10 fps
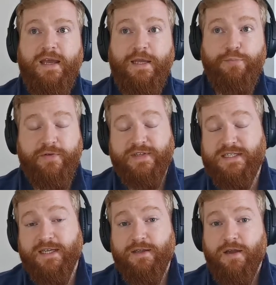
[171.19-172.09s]

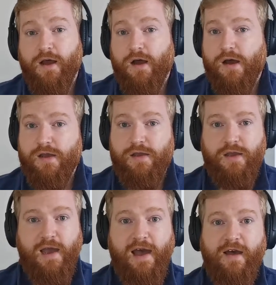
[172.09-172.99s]
ePrivacy. I
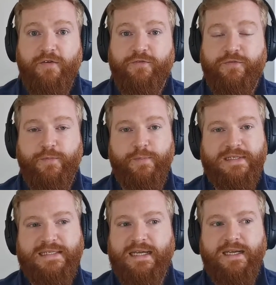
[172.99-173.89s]
have
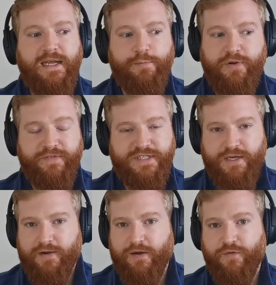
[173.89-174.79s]
seen ePrivacy
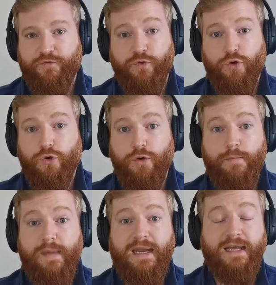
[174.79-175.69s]
around for
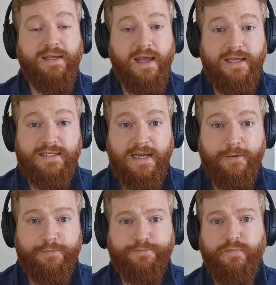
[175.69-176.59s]
many years now.